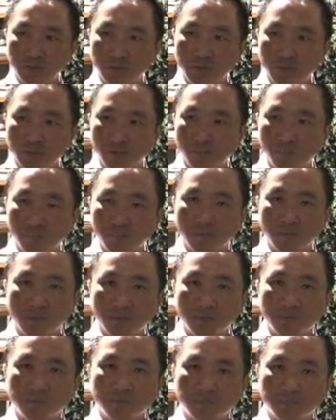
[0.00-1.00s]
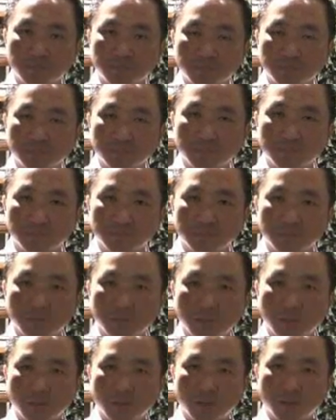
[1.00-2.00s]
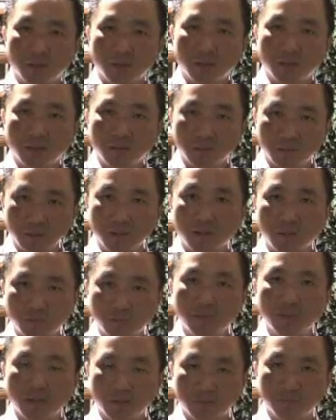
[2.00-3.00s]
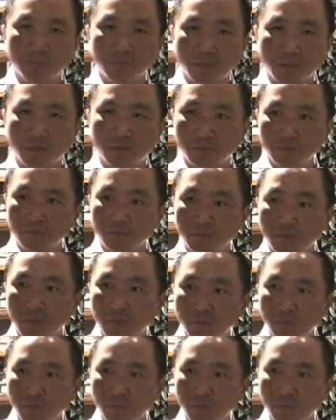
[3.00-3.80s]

And have you had Chinese buyers coming from Chinatown at this project?